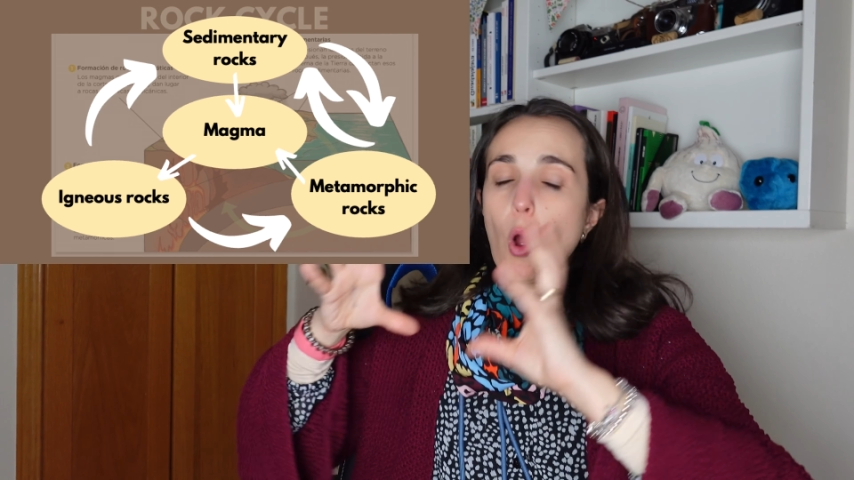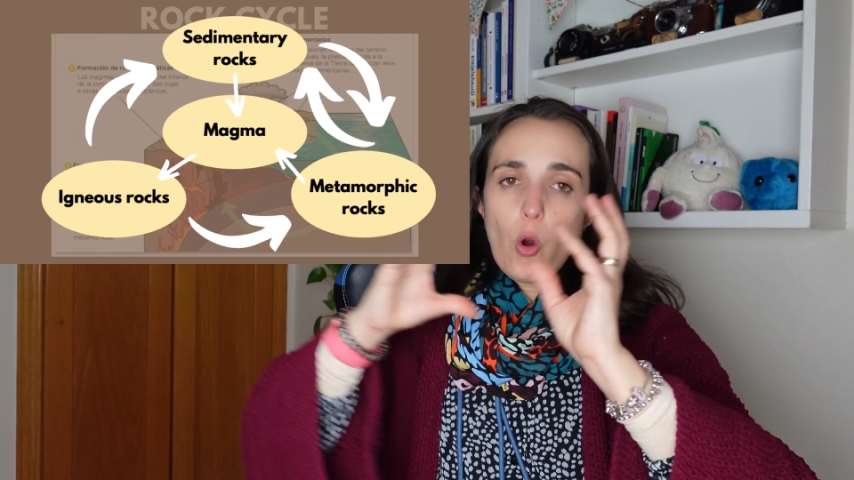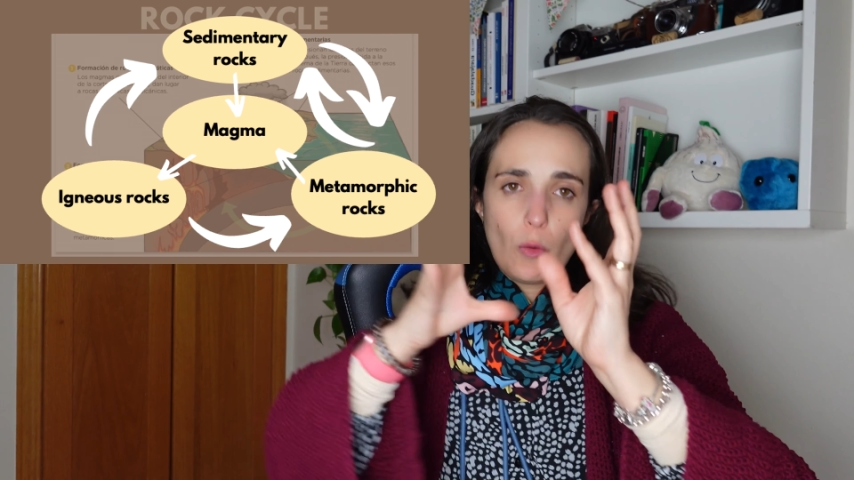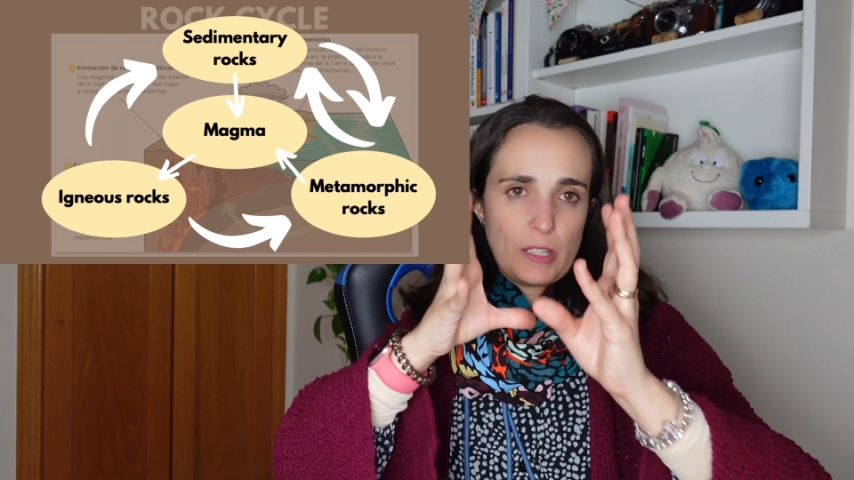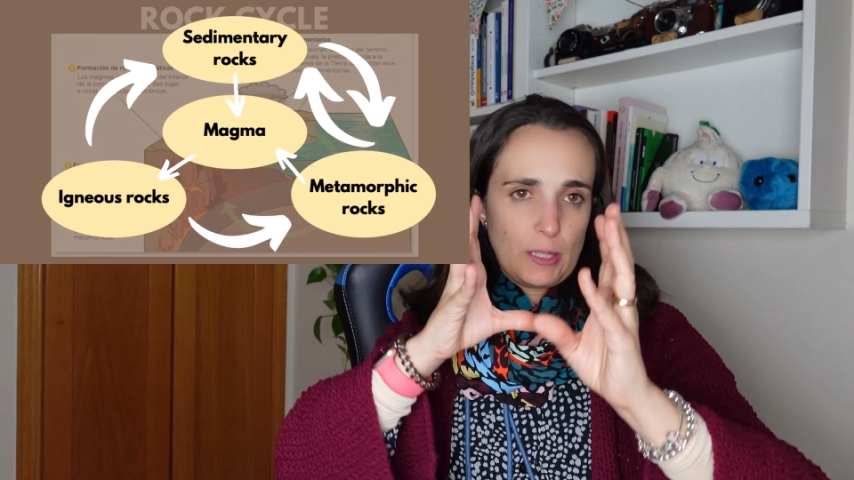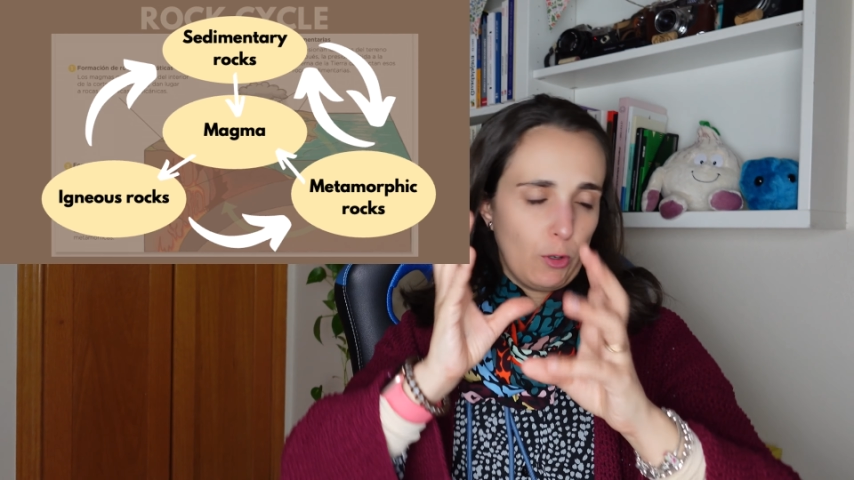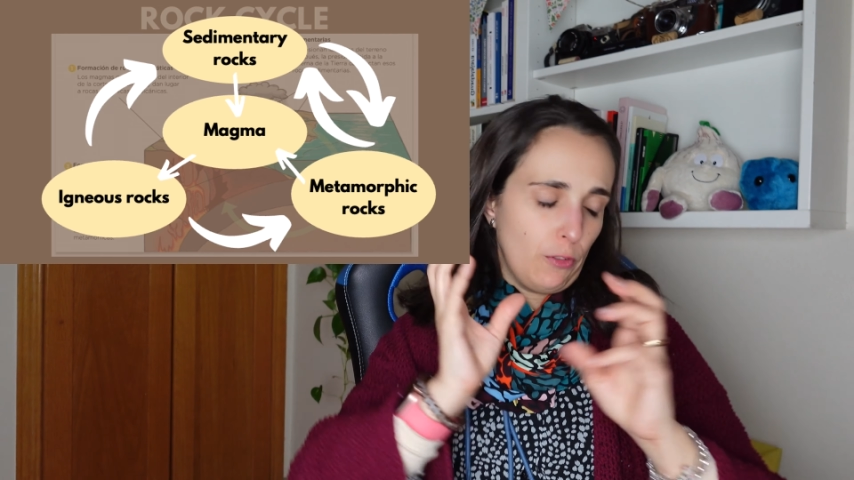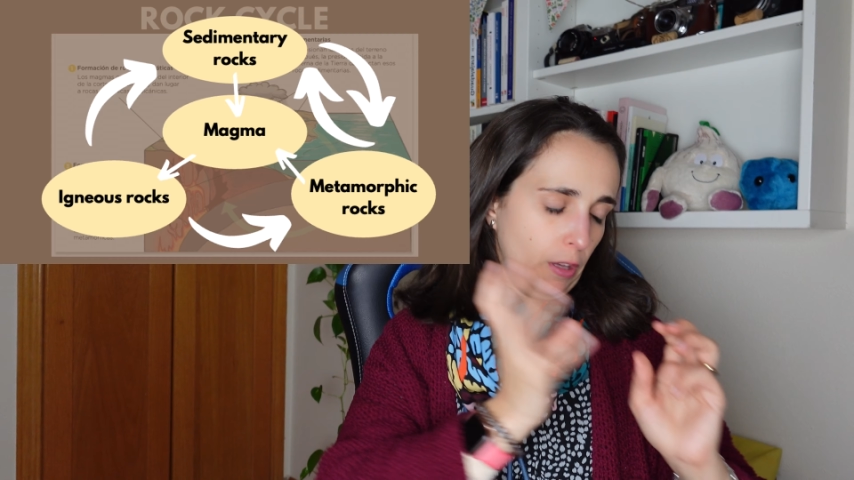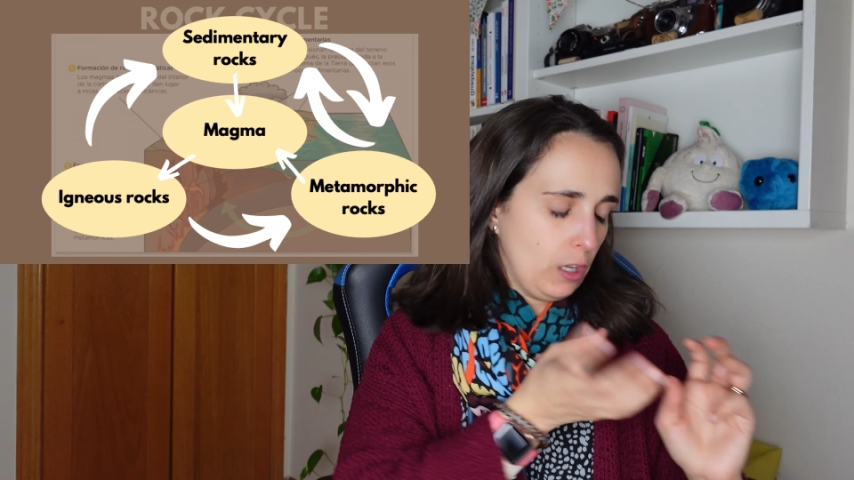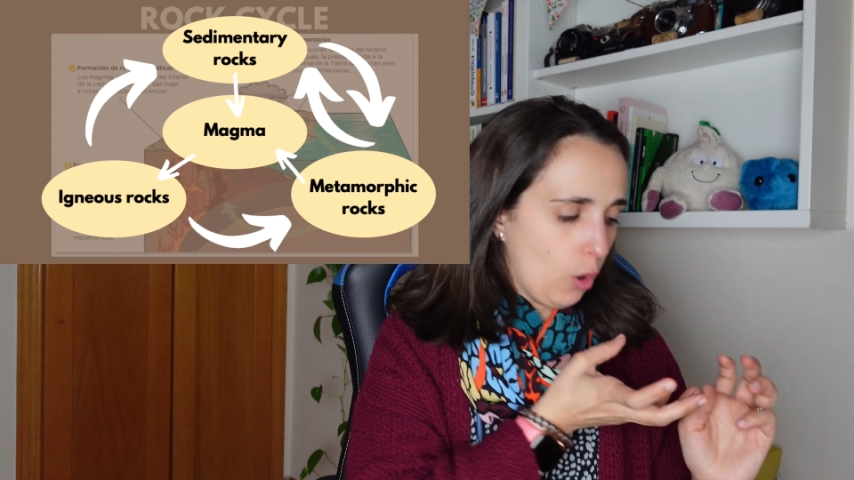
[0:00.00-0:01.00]
or
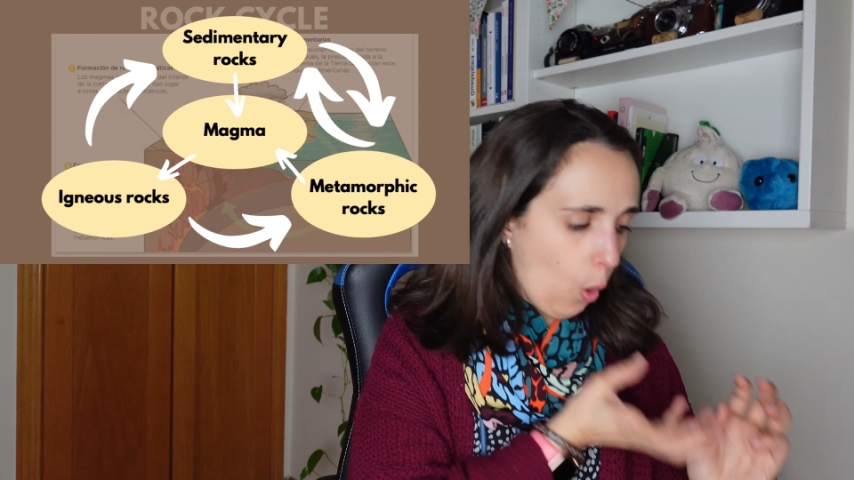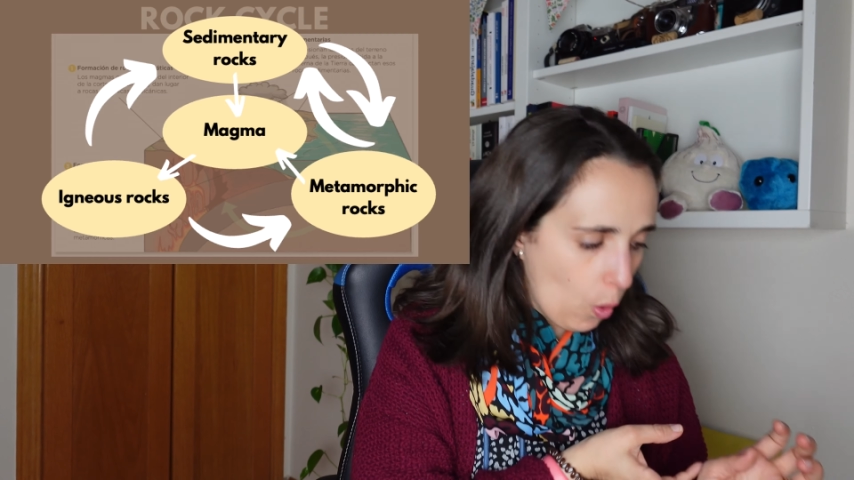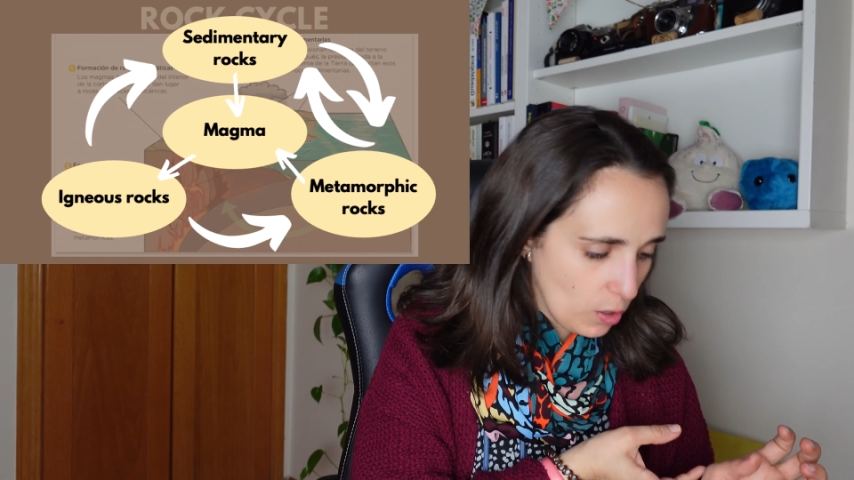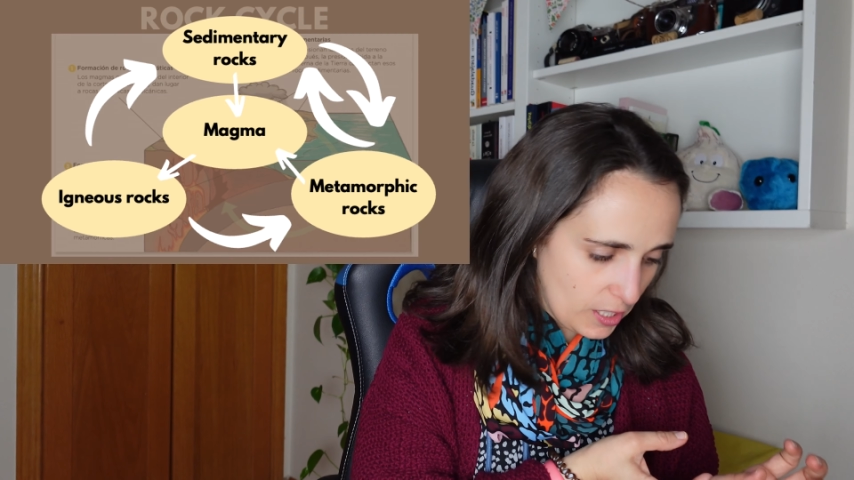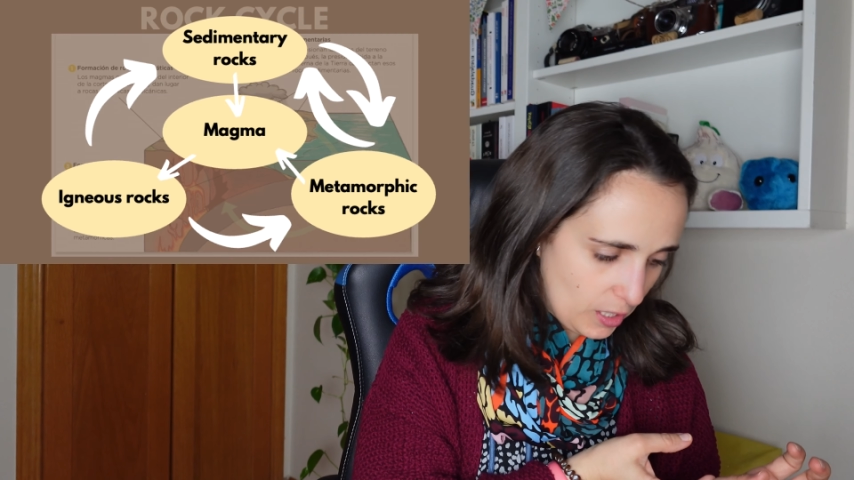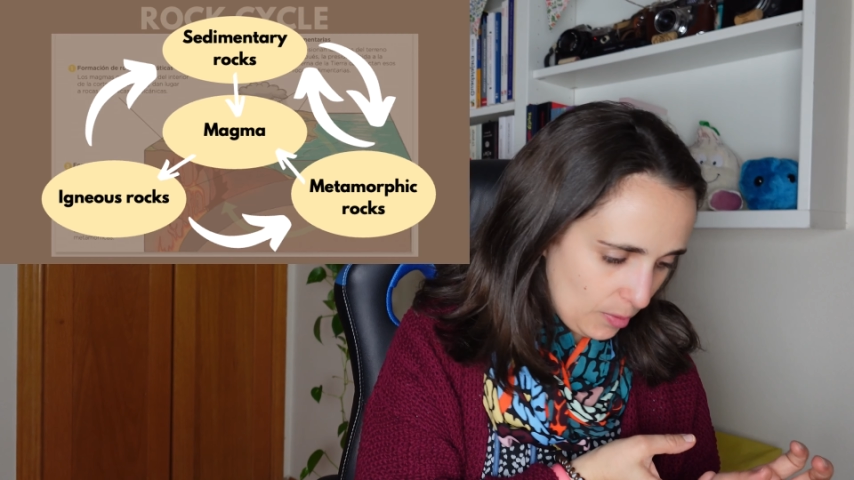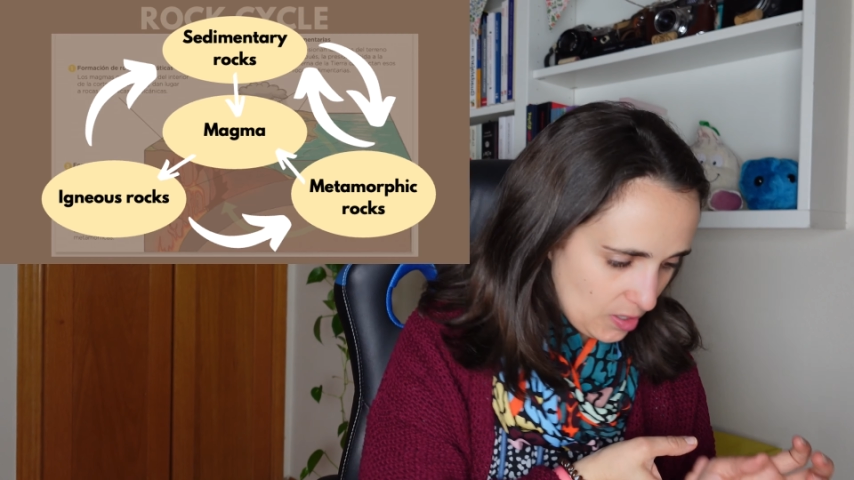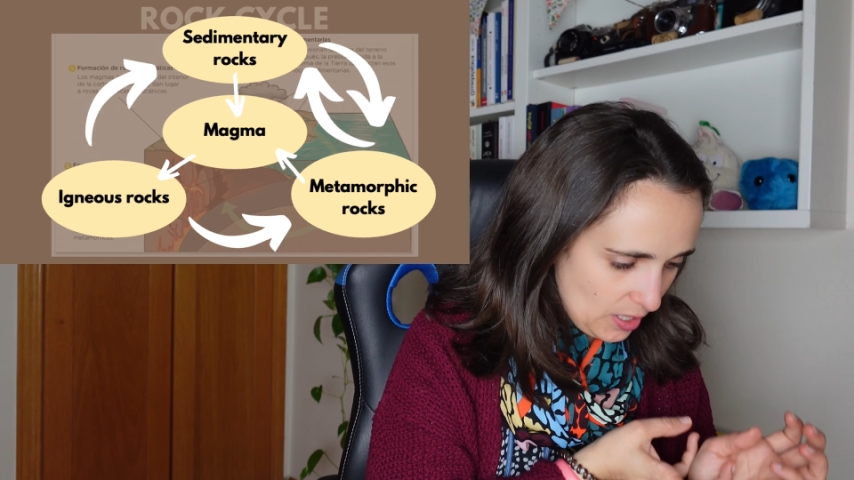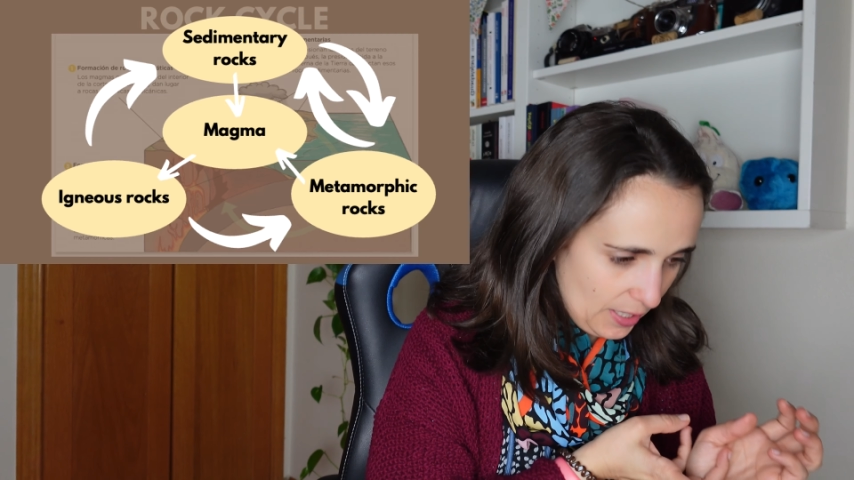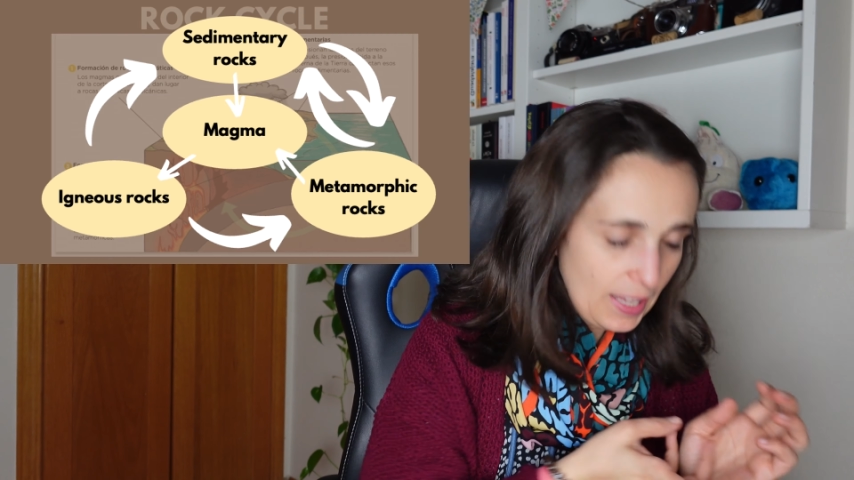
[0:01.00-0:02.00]
metamorphic or
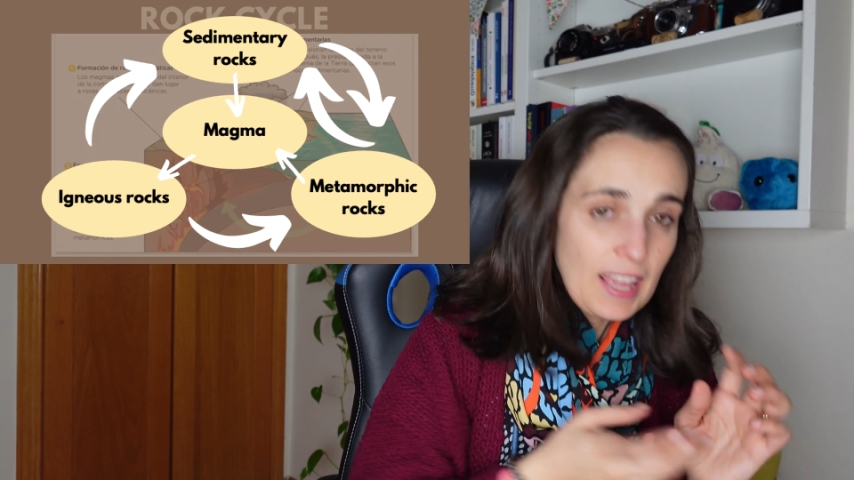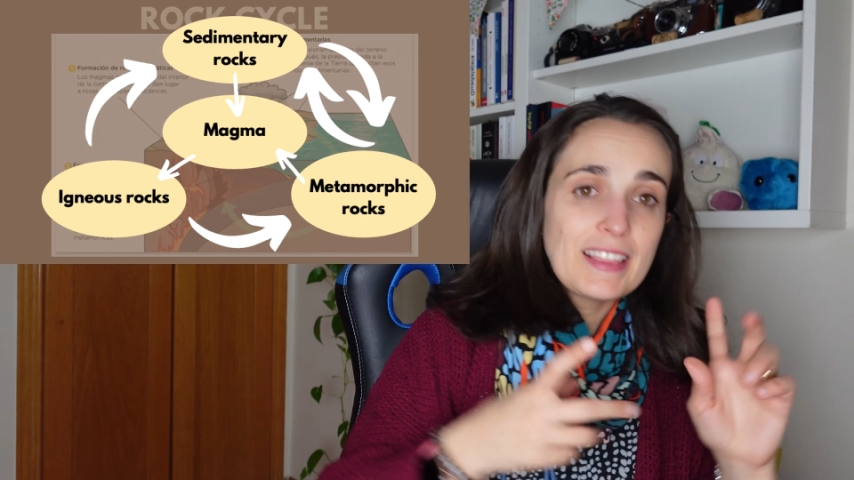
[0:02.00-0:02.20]
sedimentary.